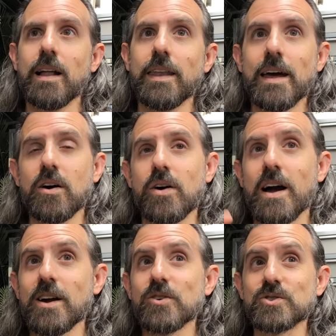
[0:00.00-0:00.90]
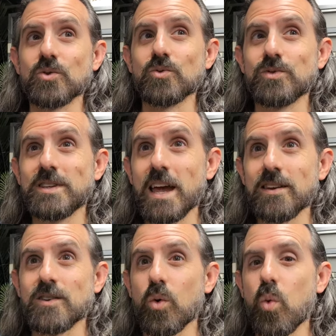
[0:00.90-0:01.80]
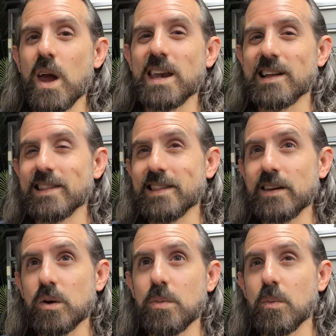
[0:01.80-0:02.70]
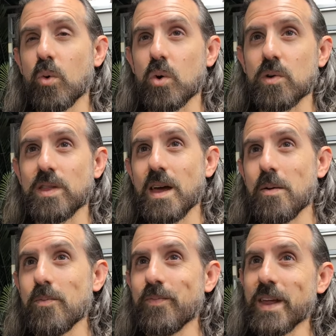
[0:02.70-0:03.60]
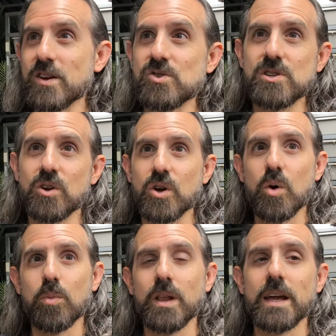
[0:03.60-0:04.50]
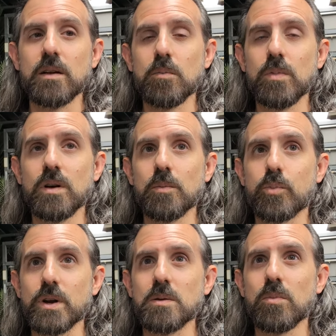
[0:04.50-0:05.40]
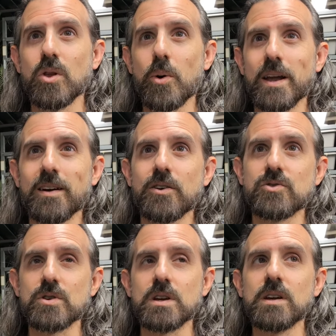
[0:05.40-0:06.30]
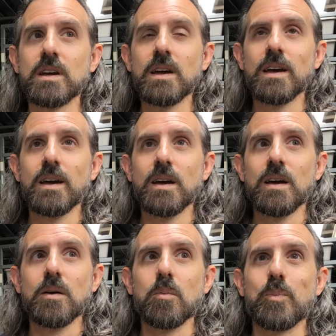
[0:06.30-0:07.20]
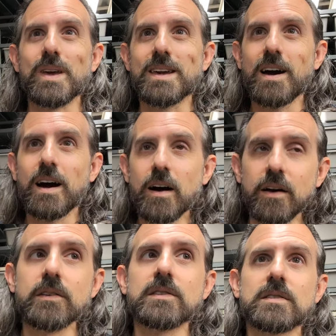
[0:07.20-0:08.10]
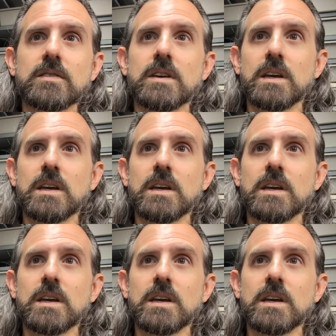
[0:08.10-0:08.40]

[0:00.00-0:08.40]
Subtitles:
Now, I also tend to wait a little bit more with them. I usually don't go breed them below 800 because